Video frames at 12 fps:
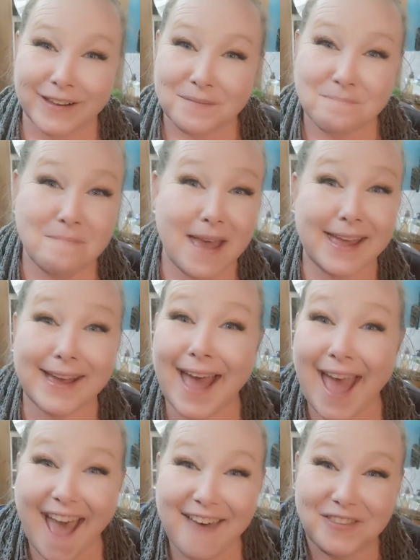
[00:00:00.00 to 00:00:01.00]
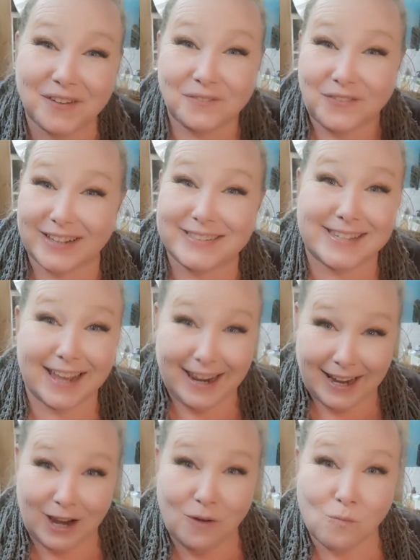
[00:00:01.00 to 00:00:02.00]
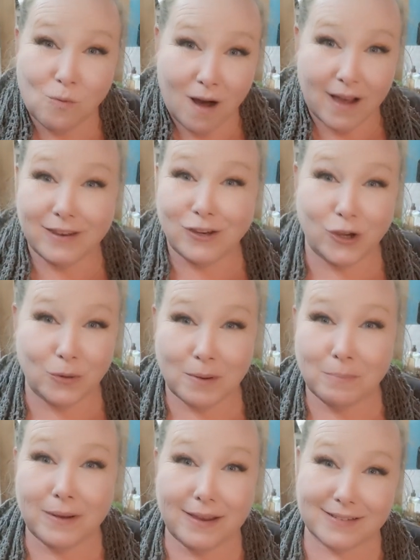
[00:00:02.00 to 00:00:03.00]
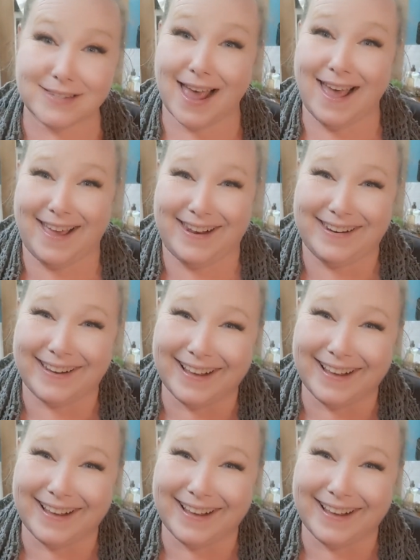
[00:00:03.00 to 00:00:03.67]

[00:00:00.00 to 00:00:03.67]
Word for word: make a hat that fits any one human being's head.